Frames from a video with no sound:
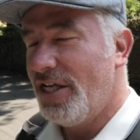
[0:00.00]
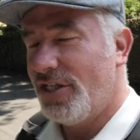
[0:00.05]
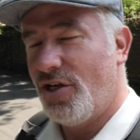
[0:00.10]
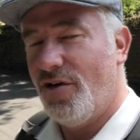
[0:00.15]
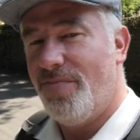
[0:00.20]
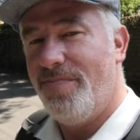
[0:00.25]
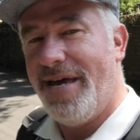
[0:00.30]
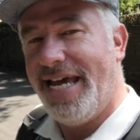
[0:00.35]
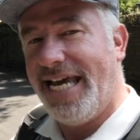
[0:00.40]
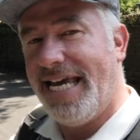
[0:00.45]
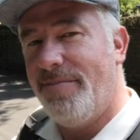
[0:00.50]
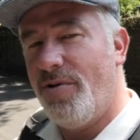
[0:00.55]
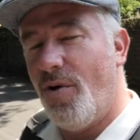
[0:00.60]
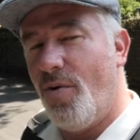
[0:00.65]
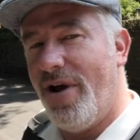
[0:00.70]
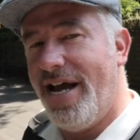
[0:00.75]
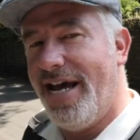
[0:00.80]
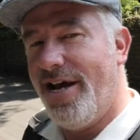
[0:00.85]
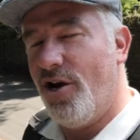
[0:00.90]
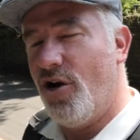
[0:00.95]
So I'm making my
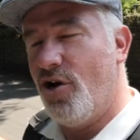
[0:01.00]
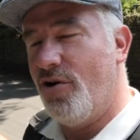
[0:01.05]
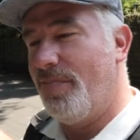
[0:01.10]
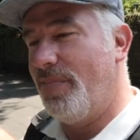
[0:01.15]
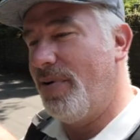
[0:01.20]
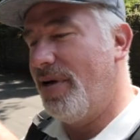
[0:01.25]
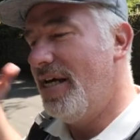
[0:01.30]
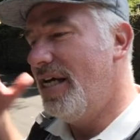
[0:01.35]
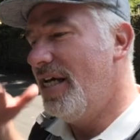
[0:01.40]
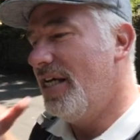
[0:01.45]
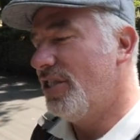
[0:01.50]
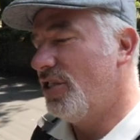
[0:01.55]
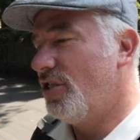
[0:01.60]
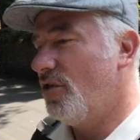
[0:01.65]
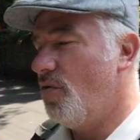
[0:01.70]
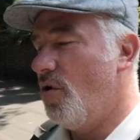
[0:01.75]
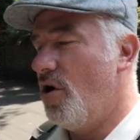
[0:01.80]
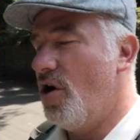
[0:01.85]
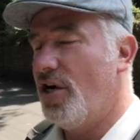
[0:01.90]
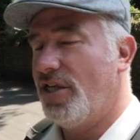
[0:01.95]
way up
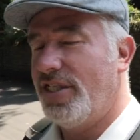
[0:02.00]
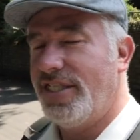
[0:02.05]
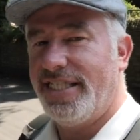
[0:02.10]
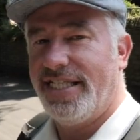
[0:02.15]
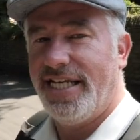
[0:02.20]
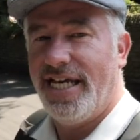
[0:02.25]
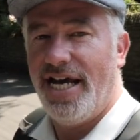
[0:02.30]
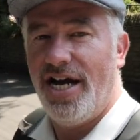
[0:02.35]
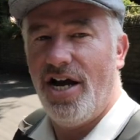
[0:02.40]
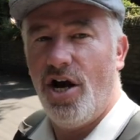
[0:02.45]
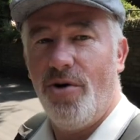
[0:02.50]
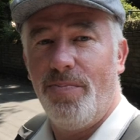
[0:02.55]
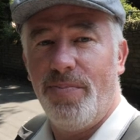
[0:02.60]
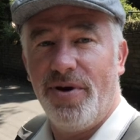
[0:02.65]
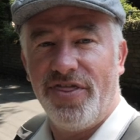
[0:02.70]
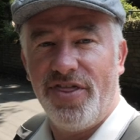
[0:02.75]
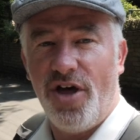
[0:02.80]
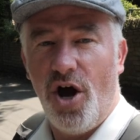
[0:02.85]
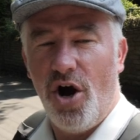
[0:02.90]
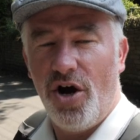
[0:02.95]
towards
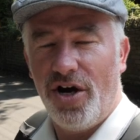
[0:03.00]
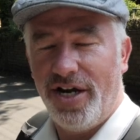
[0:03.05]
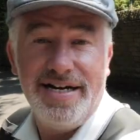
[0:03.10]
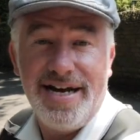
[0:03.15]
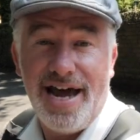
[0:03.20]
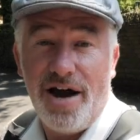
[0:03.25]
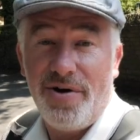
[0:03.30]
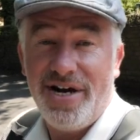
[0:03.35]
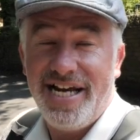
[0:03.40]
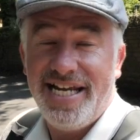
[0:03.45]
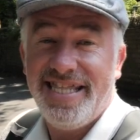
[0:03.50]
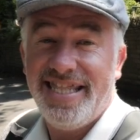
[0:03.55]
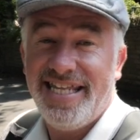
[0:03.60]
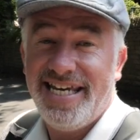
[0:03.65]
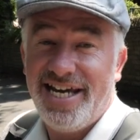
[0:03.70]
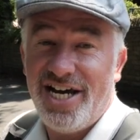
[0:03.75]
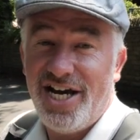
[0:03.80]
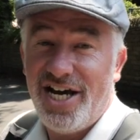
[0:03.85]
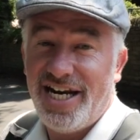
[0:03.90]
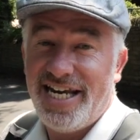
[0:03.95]
Upper Thong. Now, in
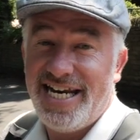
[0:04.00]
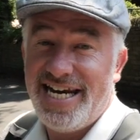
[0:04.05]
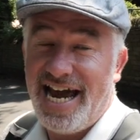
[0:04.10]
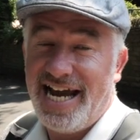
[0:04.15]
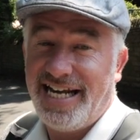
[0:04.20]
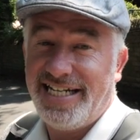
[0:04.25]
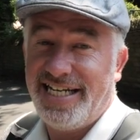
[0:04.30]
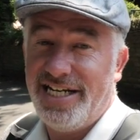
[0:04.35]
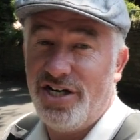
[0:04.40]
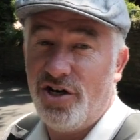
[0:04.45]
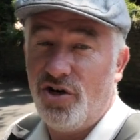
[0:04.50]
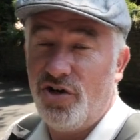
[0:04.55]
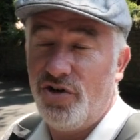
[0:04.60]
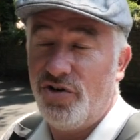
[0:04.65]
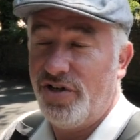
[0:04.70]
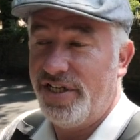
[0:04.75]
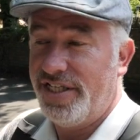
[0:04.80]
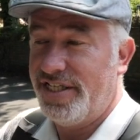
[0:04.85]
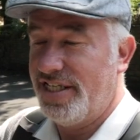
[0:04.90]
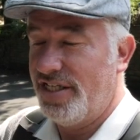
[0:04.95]
the early
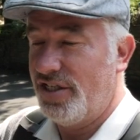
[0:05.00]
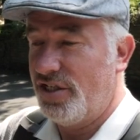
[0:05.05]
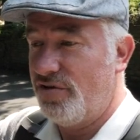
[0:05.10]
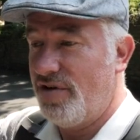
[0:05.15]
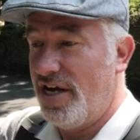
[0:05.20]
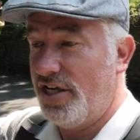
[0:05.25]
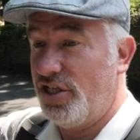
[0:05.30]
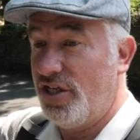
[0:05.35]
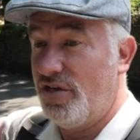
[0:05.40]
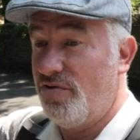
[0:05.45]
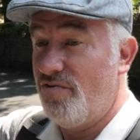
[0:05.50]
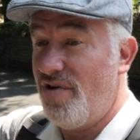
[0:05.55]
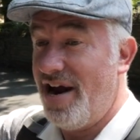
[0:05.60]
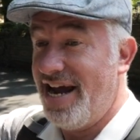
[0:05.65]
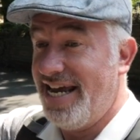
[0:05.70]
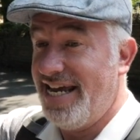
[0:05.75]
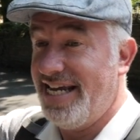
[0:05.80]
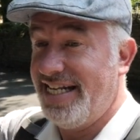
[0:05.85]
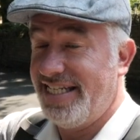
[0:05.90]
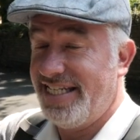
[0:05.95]
1900s and stretching
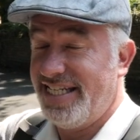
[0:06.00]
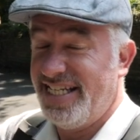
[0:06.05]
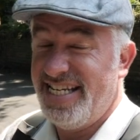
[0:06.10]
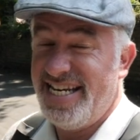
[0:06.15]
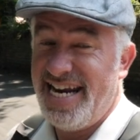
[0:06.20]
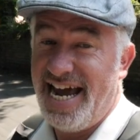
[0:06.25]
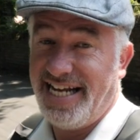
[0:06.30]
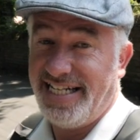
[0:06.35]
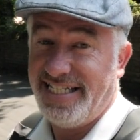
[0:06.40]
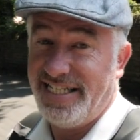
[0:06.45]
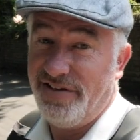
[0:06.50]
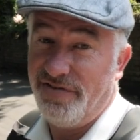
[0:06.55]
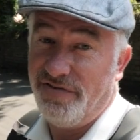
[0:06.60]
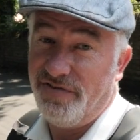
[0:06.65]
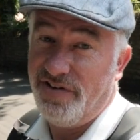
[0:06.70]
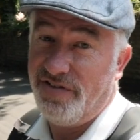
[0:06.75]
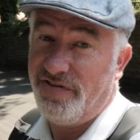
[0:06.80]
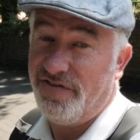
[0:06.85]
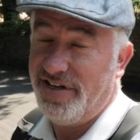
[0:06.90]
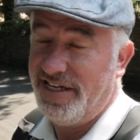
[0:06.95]
right into the
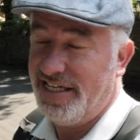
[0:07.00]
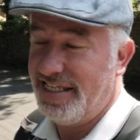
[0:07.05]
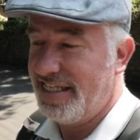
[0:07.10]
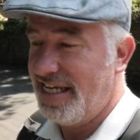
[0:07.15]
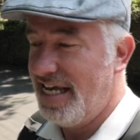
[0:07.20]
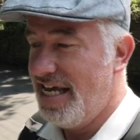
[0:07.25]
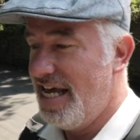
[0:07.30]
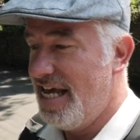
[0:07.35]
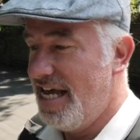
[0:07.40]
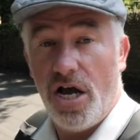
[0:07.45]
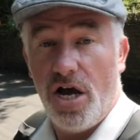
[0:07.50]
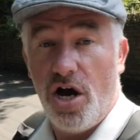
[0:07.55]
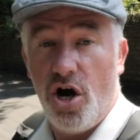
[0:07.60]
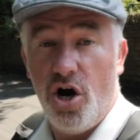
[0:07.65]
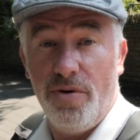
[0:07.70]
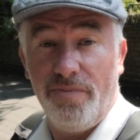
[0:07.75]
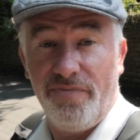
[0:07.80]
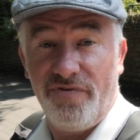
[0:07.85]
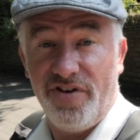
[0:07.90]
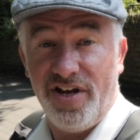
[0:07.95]
1950s,
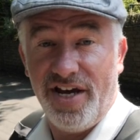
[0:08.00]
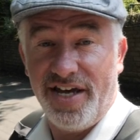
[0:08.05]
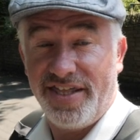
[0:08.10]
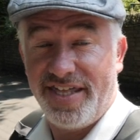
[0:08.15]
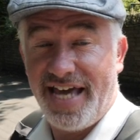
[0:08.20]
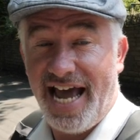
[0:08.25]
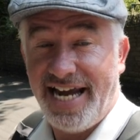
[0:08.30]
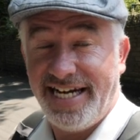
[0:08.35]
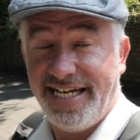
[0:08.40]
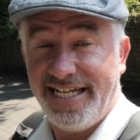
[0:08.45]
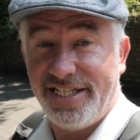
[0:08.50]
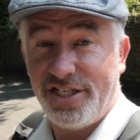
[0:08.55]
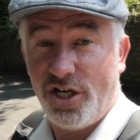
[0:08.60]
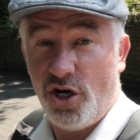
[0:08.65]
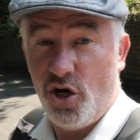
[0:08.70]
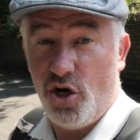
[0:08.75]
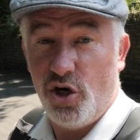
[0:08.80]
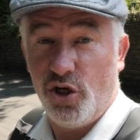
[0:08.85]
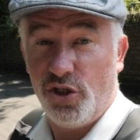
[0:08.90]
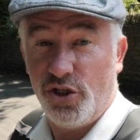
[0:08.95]
Holmfirth had its
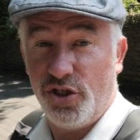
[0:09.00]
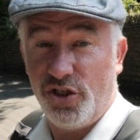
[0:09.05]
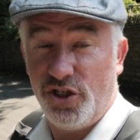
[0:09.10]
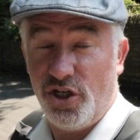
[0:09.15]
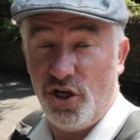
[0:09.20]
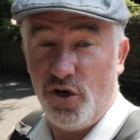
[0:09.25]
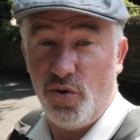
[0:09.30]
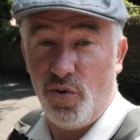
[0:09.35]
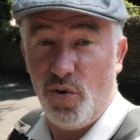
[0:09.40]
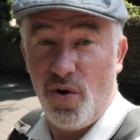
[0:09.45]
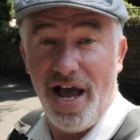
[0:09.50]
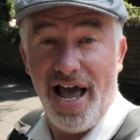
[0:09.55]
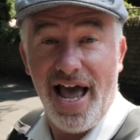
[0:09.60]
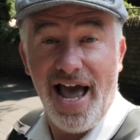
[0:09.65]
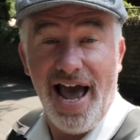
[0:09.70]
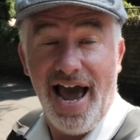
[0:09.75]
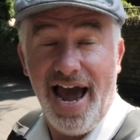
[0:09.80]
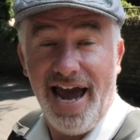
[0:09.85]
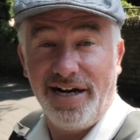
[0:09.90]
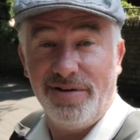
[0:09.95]
own zoo
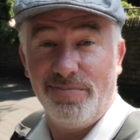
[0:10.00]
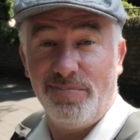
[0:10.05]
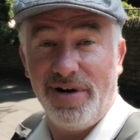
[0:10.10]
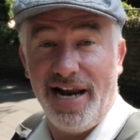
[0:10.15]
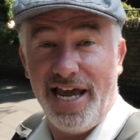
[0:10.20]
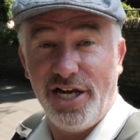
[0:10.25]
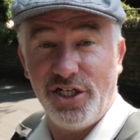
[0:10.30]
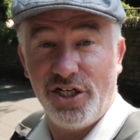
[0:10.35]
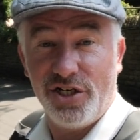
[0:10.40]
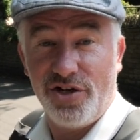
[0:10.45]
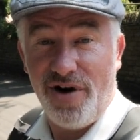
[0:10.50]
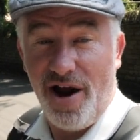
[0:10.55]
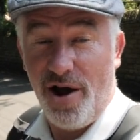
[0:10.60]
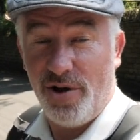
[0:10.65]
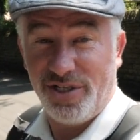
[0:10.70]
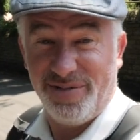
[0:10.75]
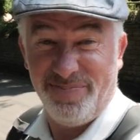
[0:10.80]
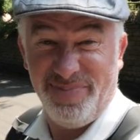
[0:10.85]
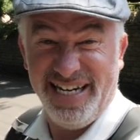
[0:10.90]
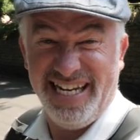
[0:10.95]
and pleasure
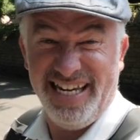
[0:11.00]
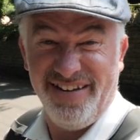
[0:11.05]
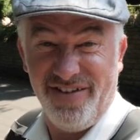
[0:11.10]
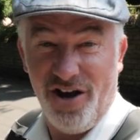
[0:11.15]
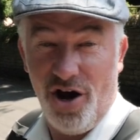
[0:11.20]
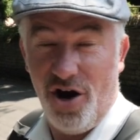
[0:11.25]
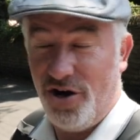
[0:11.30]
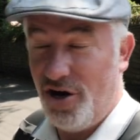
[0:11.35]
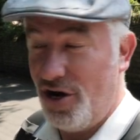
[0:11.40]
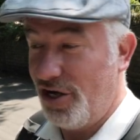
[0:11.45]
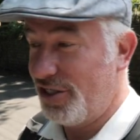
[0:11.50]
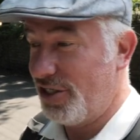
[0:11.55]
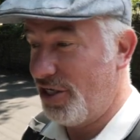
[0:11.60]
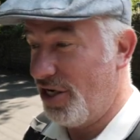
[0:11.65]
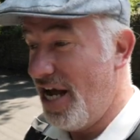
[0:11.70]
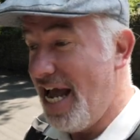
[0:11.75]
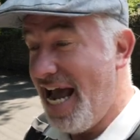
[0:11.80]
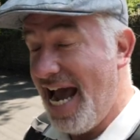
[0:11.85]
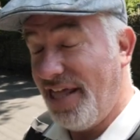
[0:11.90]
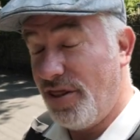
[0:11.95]
grounds, believe it or not.
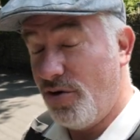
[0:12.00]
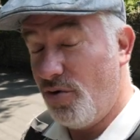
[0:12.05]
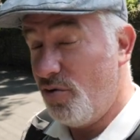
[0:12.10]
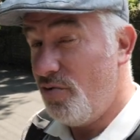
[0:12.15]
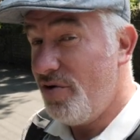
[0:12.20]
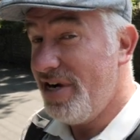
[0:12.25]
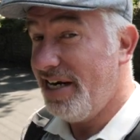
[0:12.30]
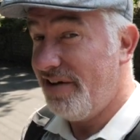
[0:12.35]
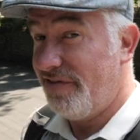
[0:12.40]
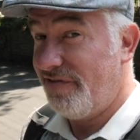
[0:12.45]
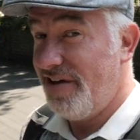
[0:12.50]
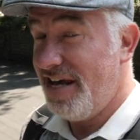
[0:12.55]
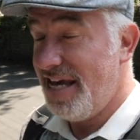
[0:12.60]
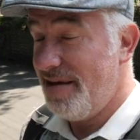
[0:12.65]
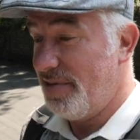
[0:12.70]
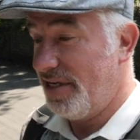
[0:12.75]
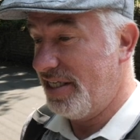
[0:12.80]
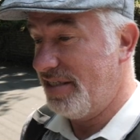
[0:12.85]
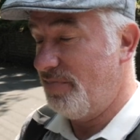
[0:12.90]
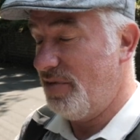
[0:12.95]
So, and they were really
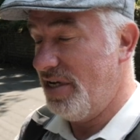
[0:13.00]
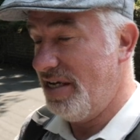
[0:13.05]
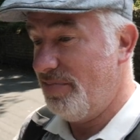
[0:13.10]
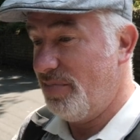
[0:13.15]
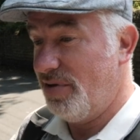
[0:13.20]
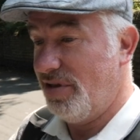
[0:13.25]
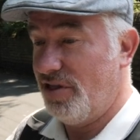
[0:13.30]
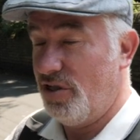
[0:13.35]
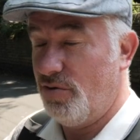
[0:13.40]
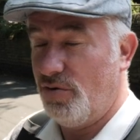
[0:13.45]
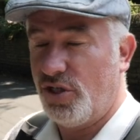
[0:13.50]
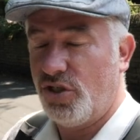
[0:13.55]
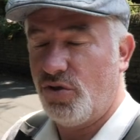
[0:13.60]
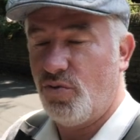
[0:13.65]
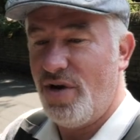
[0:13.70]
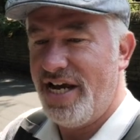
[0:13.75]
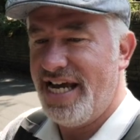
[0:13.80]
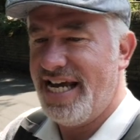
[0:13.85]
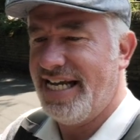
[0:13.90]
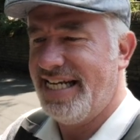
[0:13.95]
famous people. There were
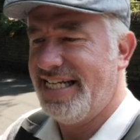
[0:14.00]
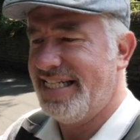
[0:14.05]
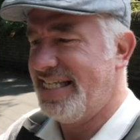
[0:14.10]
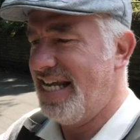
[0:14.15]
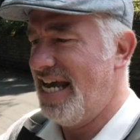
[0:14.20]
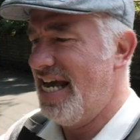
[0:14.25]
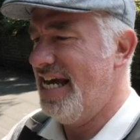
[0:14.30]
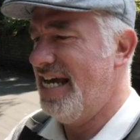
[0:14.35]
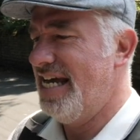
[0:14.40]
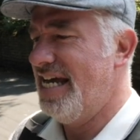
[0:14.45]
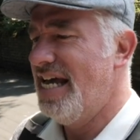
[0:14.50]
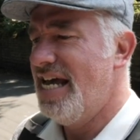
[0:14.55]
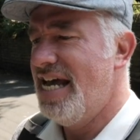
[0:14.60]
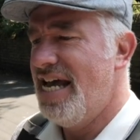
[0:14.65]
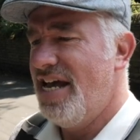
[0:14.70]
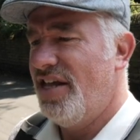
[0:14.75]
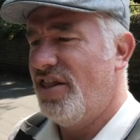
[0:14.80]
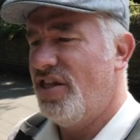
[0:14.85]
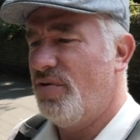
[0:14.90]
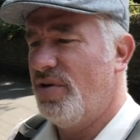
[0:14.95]
swings, there
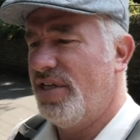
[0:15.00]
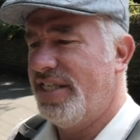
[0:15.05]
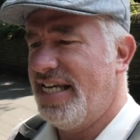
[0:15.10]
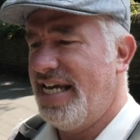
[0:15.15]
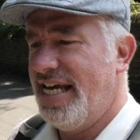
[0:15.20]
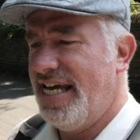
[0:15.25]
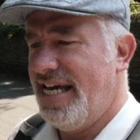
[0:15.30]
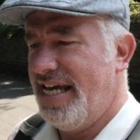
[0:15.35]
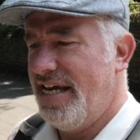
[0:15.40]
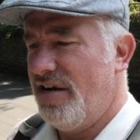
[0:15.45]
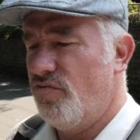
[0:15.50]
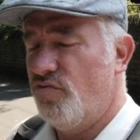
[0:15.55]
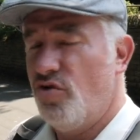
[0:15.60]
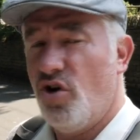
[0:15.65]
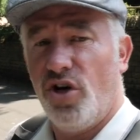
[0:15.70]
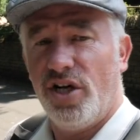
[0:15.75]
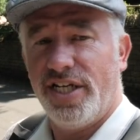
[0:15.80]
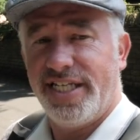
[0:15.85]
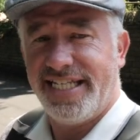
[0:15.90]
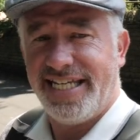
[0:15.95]
was a
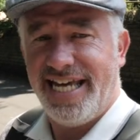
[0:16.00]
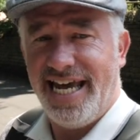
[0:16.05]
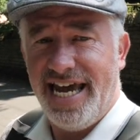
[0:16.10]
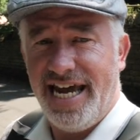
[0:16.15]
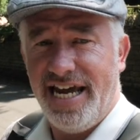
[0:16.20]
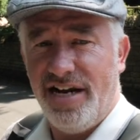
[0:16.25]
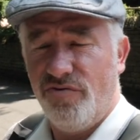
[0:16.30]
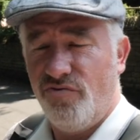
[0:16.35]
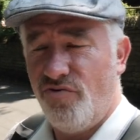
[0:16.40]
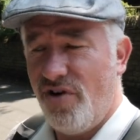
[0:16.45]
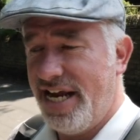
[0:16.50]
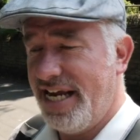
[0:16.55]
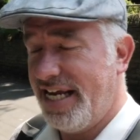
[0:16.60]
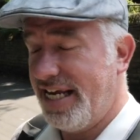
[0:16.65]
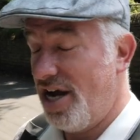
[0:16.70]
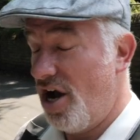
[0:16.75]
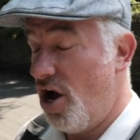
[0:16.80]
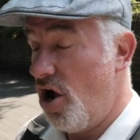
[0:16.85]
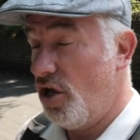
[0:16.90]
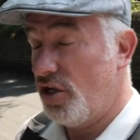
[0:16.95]
roller skating
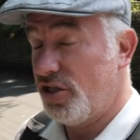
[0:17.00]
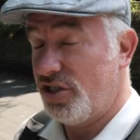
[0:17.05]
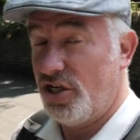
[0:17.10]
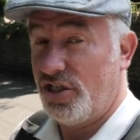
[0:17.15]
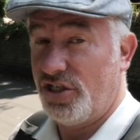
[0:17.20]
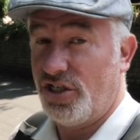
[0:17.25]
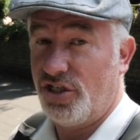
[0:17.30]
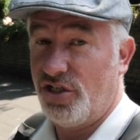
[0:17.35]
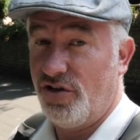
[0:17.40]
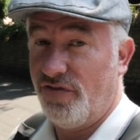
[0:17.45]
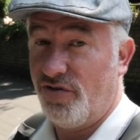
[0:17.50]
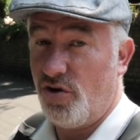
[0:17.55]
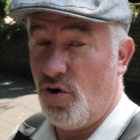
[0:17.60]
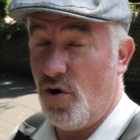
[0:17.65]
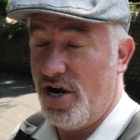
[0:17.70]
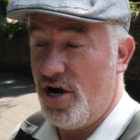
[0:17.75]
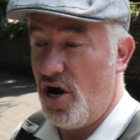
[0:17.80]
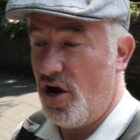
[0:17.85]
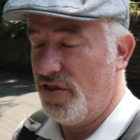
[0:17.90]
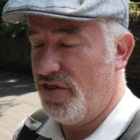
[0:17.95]
rink, all sorts of stuff
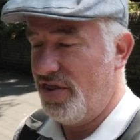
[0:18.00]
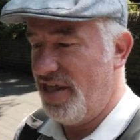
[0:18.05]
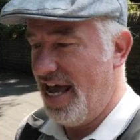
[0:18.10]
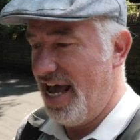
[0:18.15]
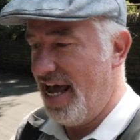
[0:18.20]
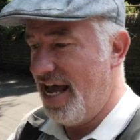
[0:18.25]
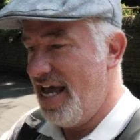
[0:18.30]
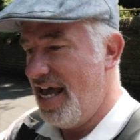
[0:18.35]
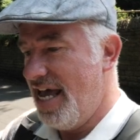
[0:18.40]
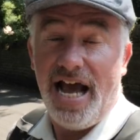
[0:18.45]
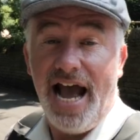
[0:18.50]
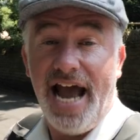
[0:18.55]
going on there.